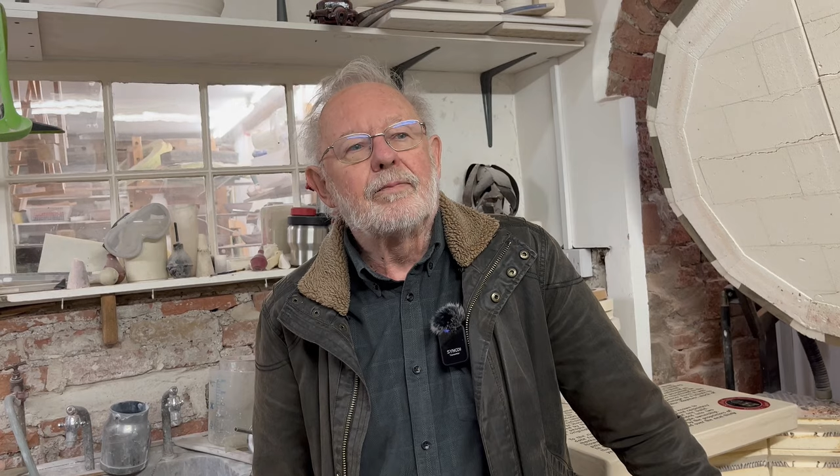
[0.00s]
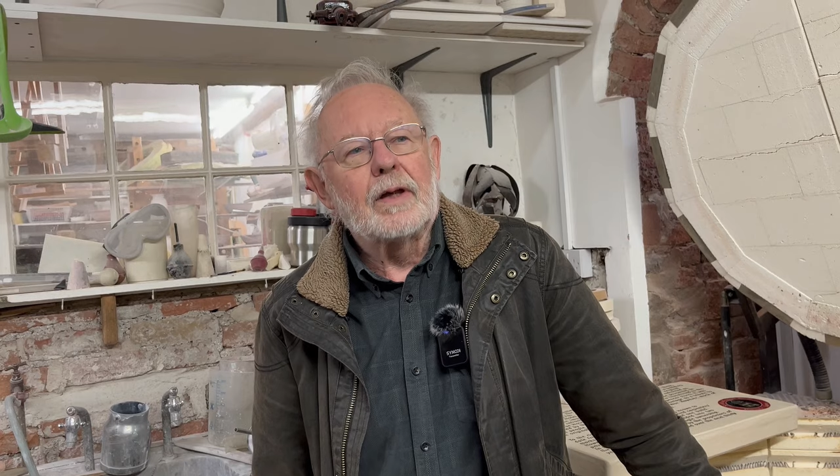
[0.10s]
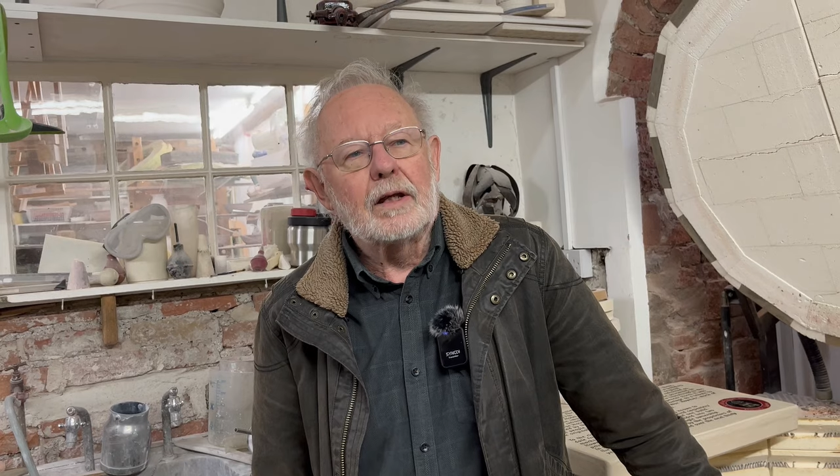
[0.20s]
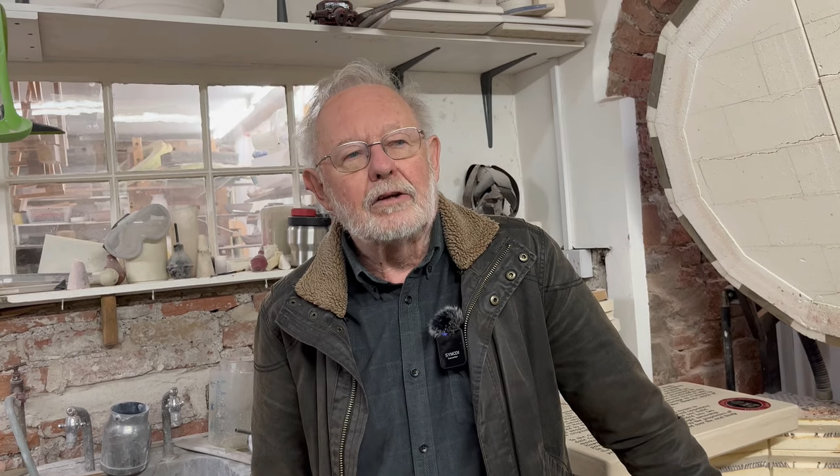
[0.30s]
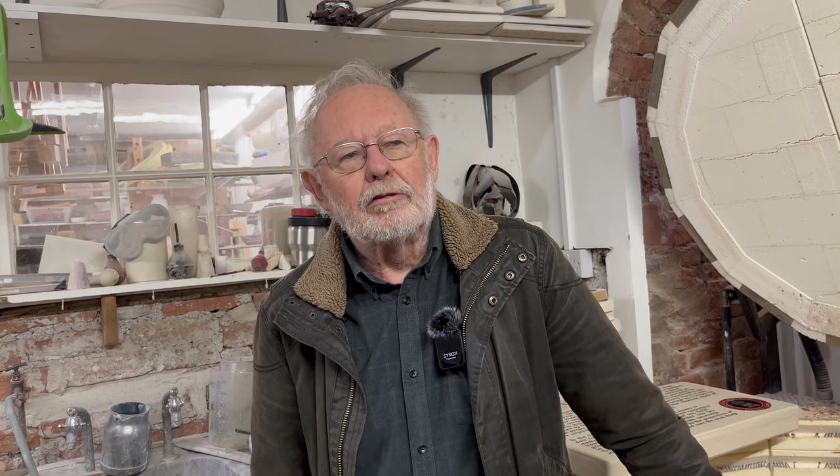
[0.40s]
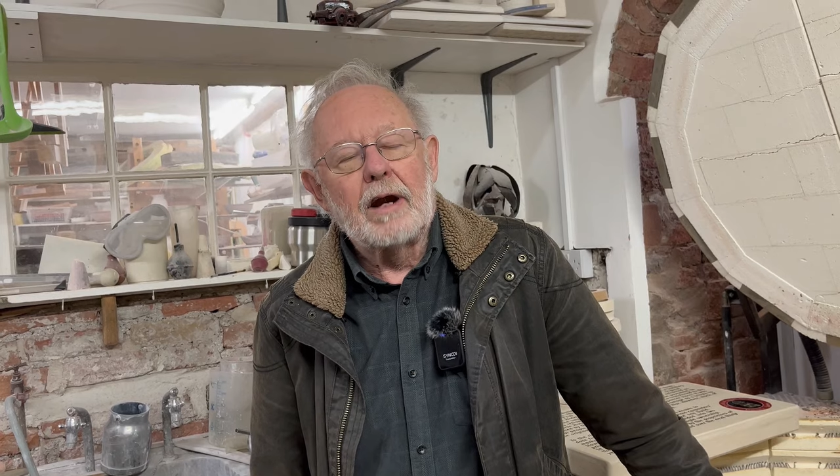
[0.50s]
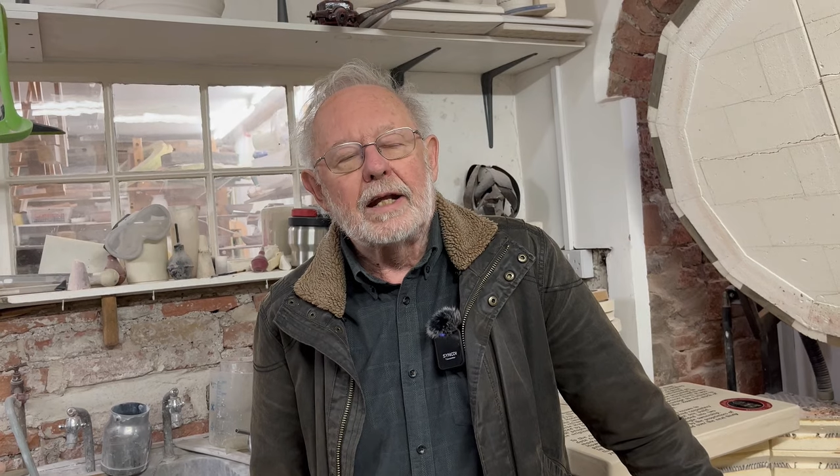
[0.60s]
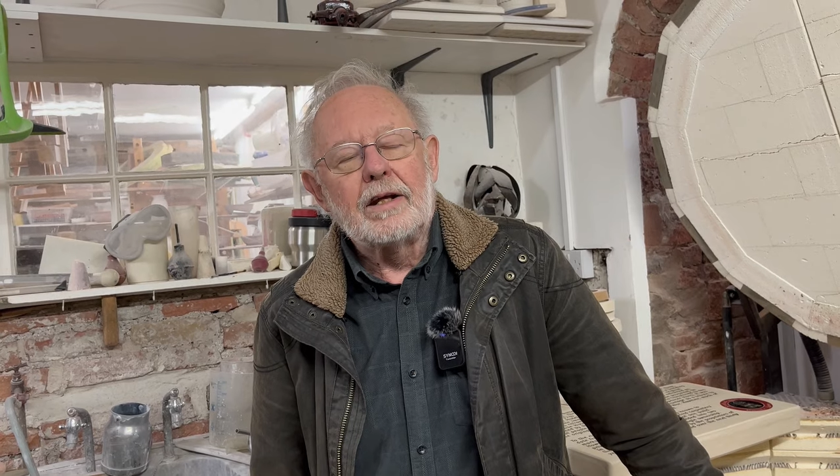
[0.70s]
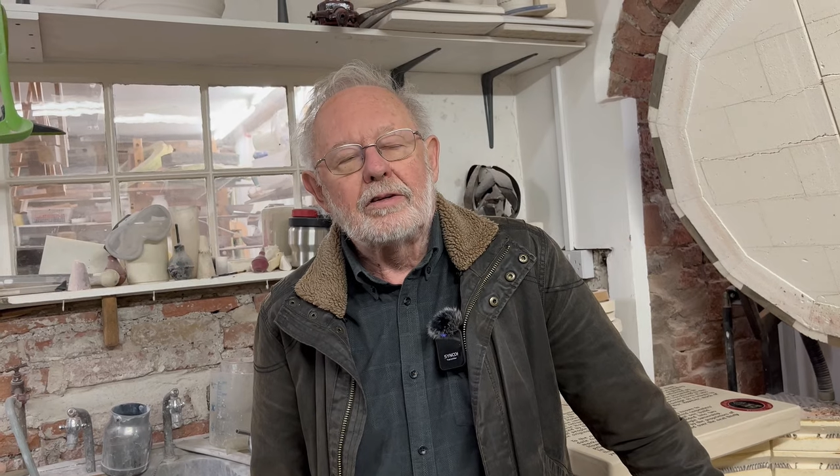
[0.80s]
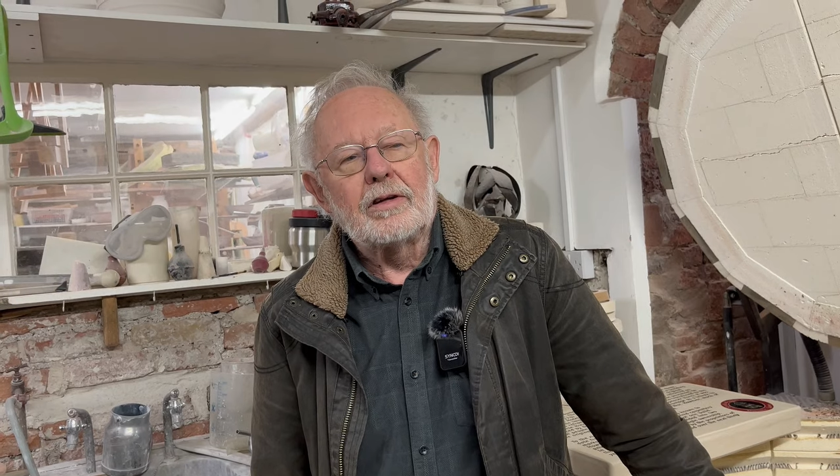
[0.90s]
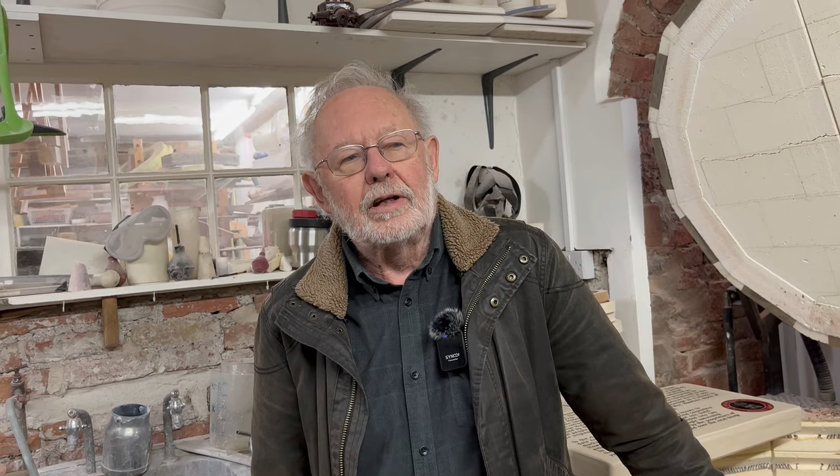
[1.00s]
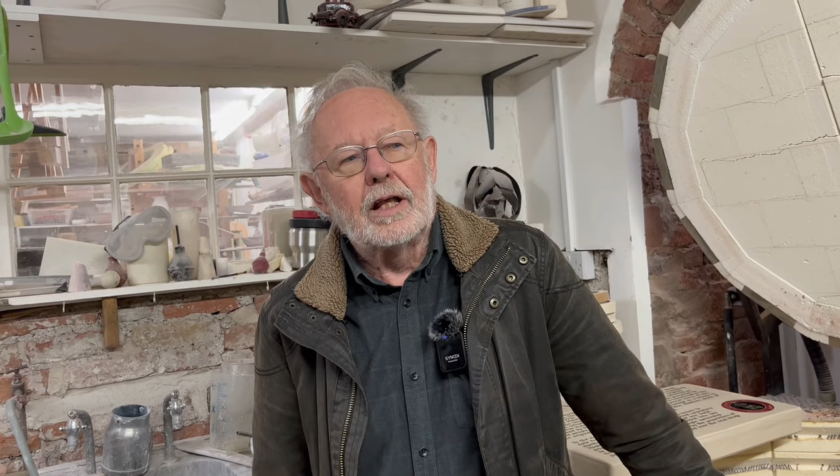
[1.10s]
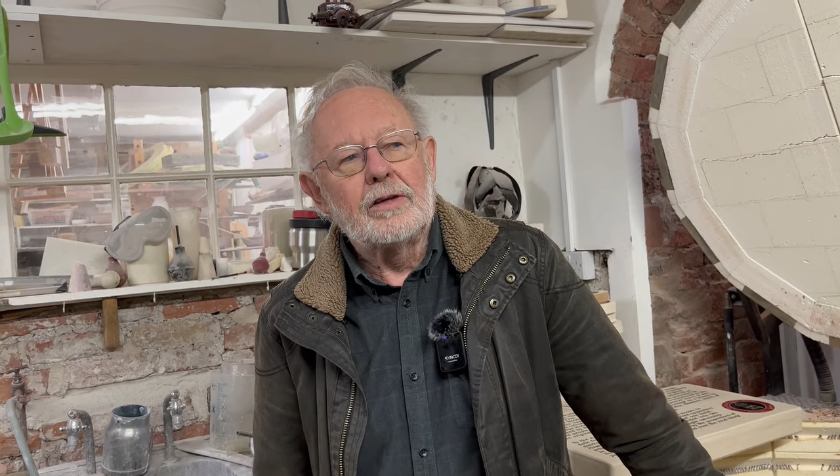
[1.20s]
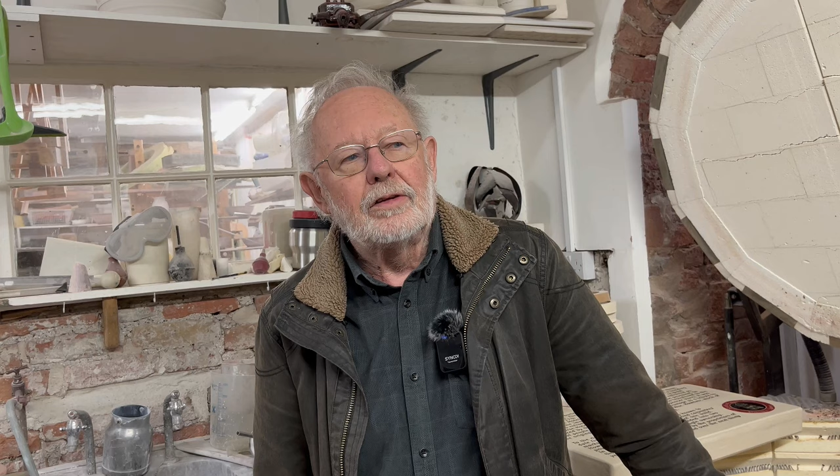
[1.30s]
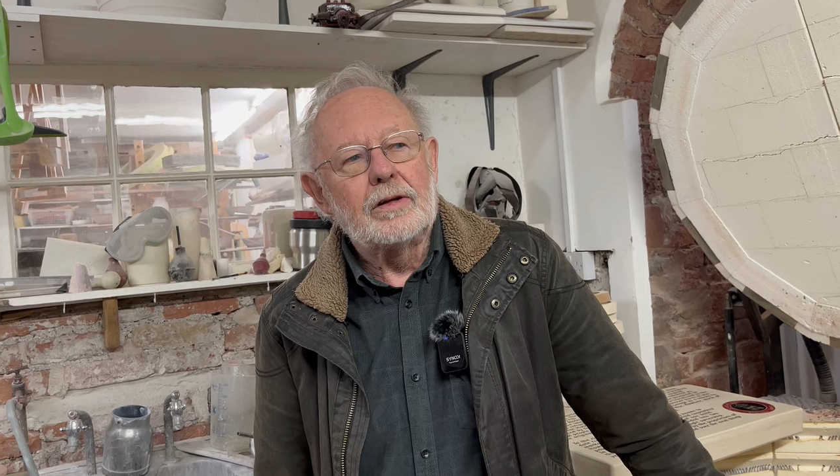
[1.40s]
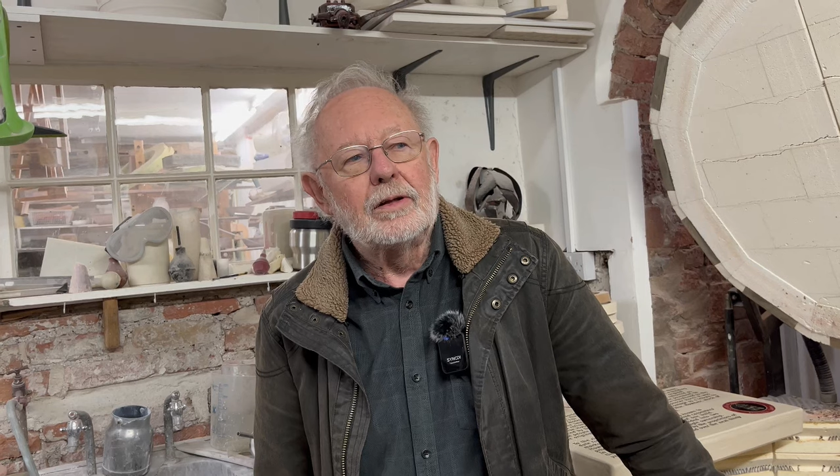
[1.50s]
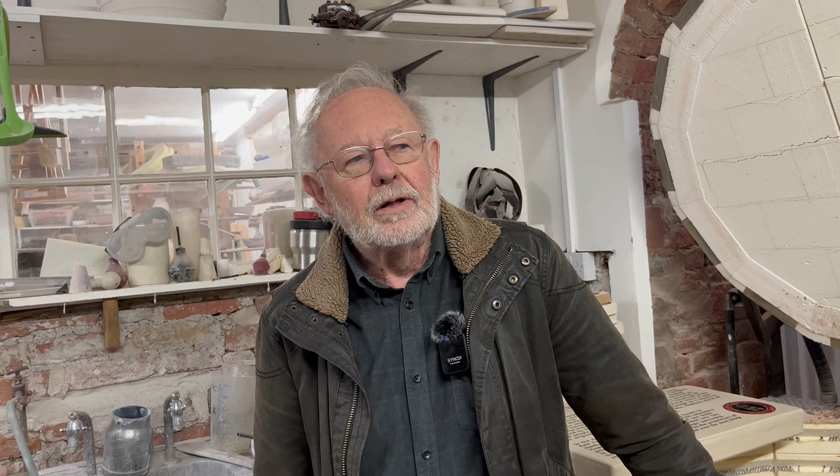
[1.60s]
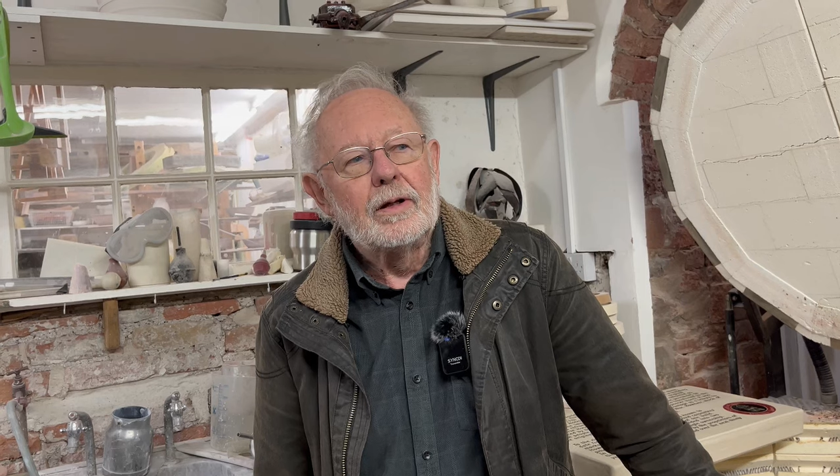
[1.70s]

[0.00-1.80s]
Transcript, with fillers: in Greenwich in London,